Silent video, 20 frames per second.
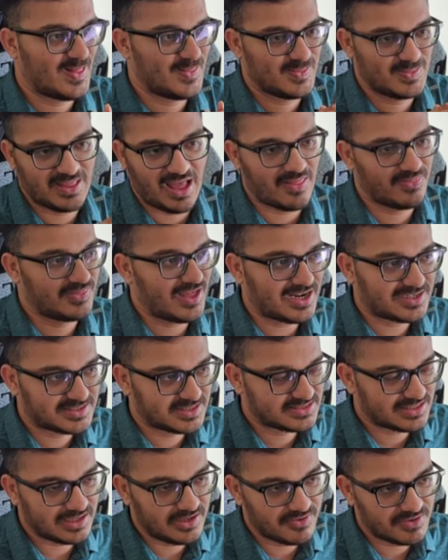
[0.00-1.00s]
And that's the
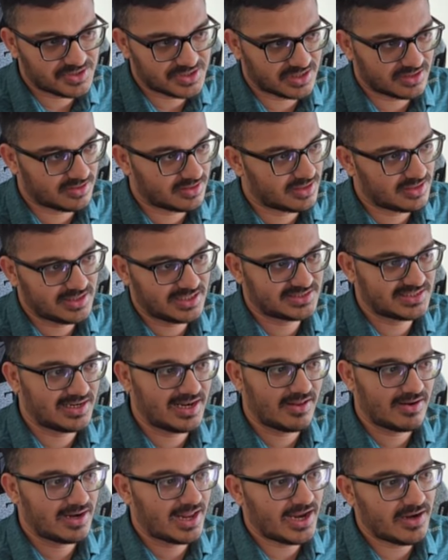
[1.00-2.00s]
solution. There's a
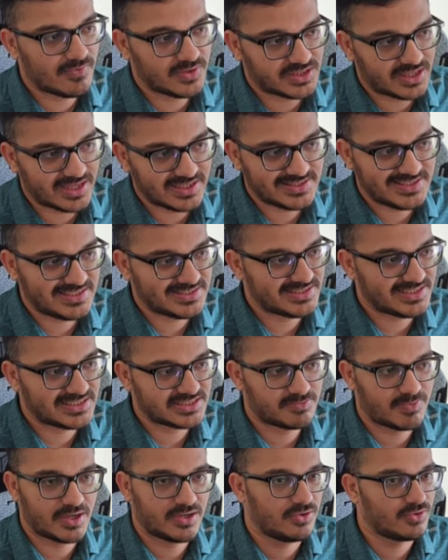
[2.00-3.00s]
line with king c6,
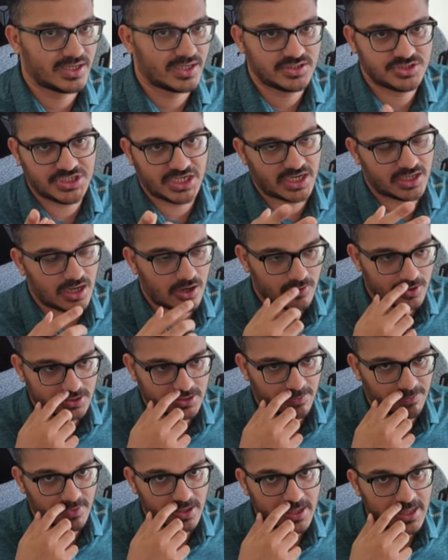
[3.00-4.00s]
but you can check it out at the
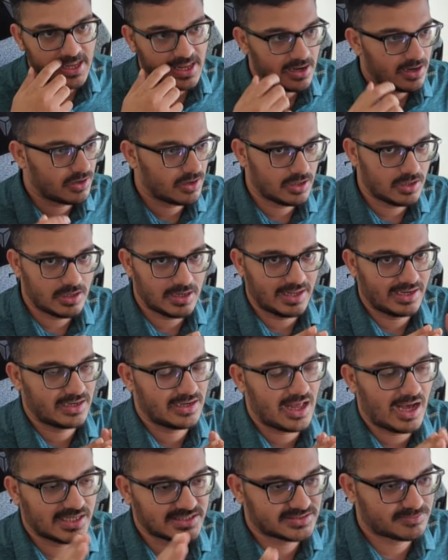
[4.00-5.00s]

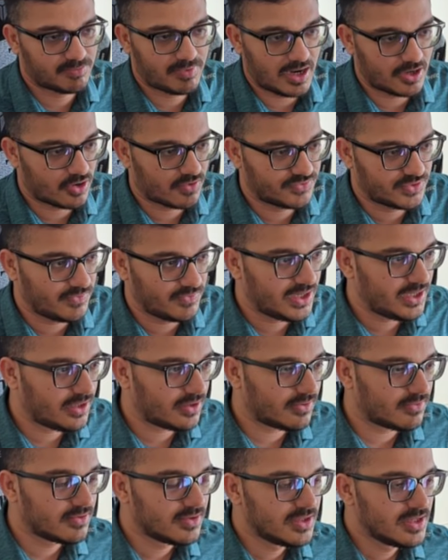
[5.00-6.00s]
last part of the video.
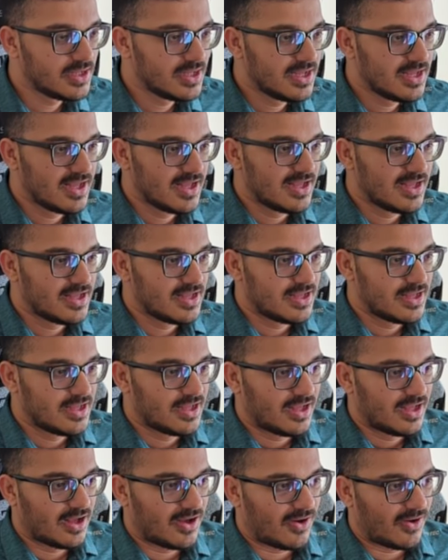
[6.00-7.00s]

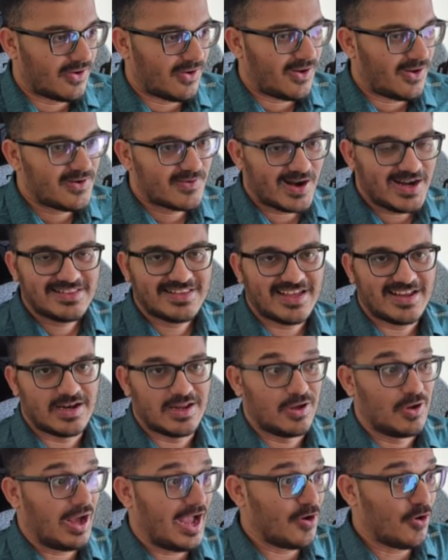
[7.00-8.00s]
All right, then.
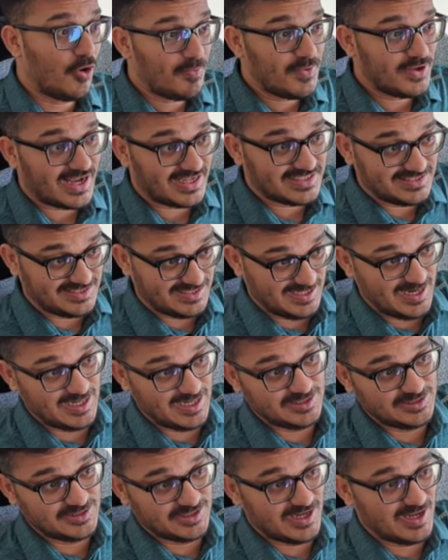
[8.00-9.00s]
I hope you guys
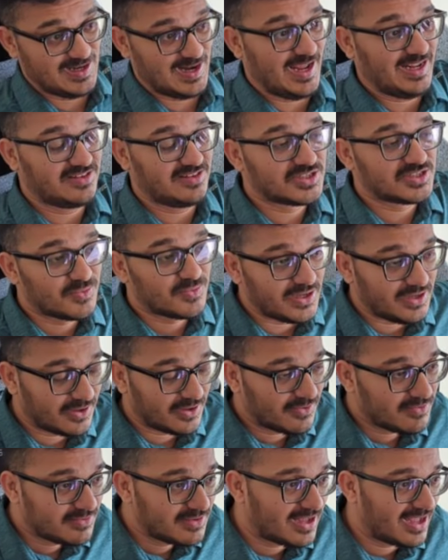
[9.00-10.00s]
like this
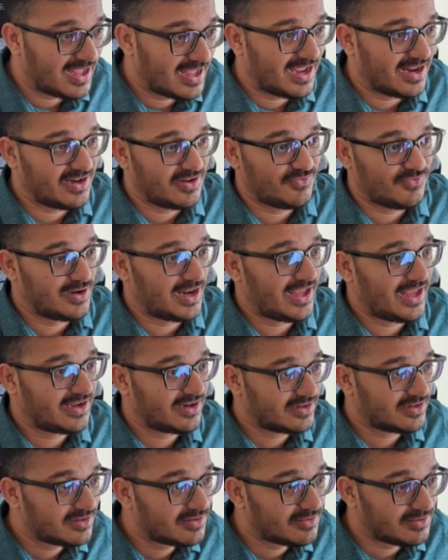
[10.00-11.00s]
video, and if you like
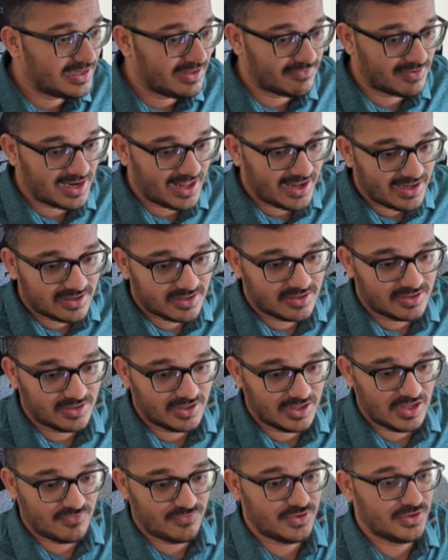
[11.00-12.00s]
it, leave a like.
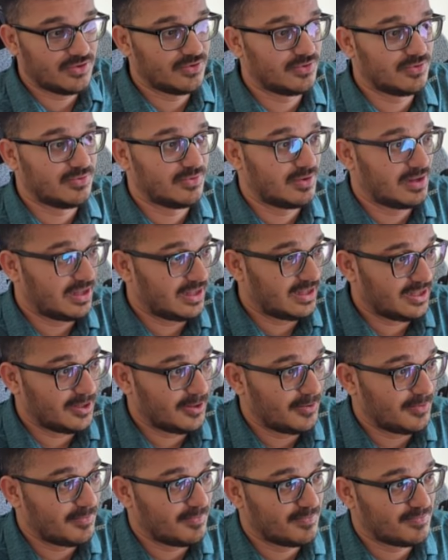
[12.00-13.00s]
If you
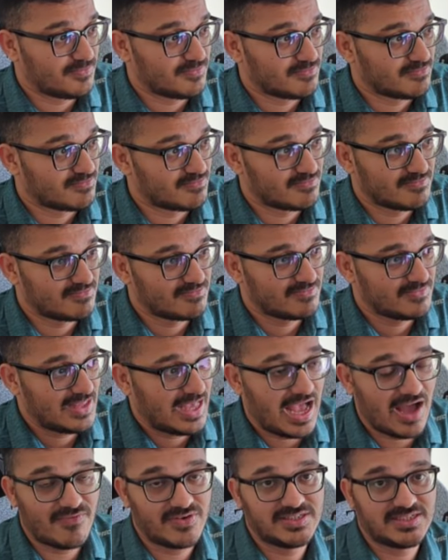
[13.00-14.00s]

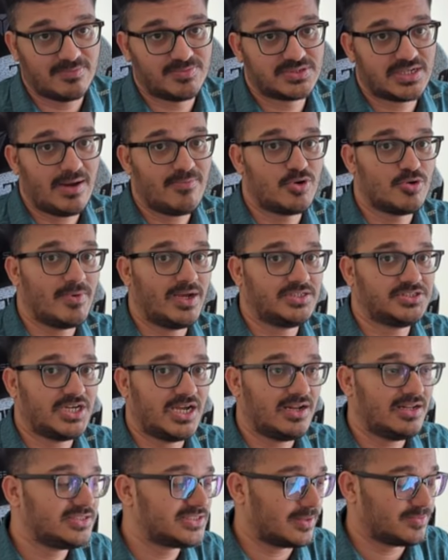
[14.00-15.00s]
haven't subscribed to my
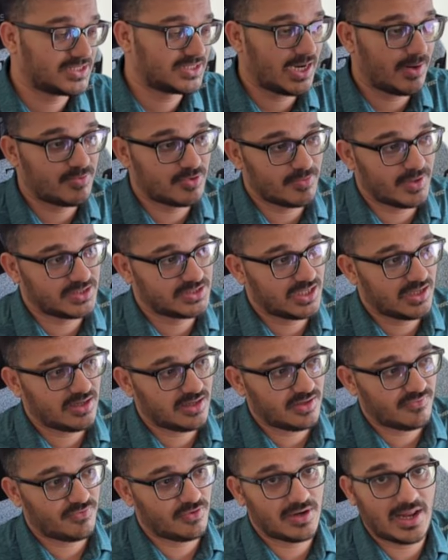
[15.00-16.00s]
channel, subscribe to my channel
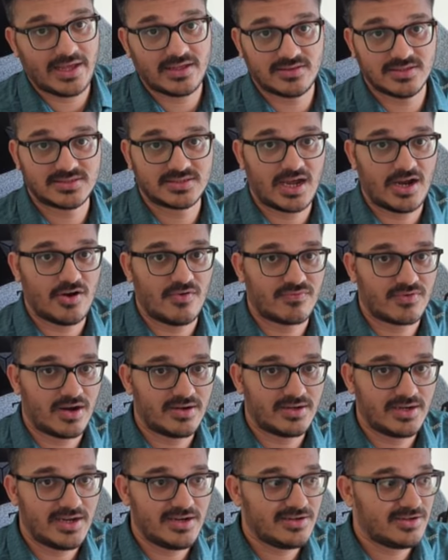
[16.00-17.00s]
if you like this kind of
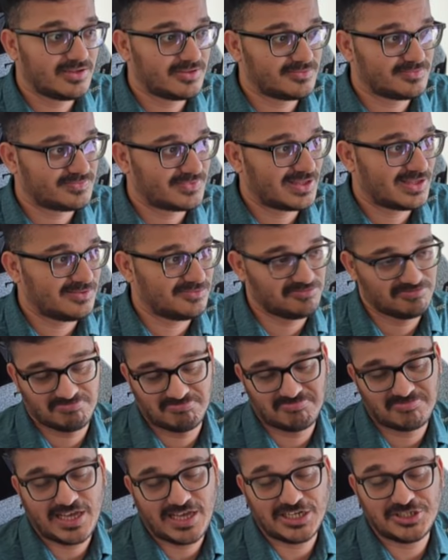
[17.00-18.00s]
content.
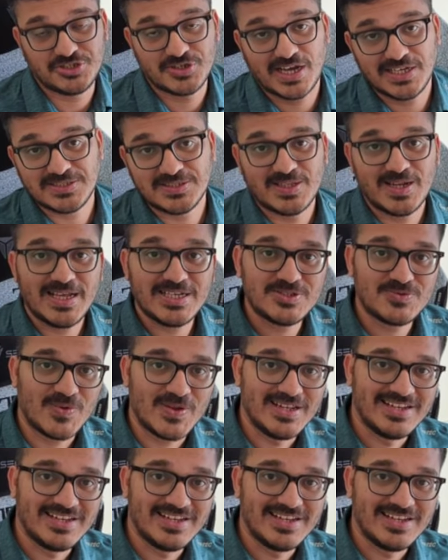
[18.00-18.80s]
Catch you guys in the next one.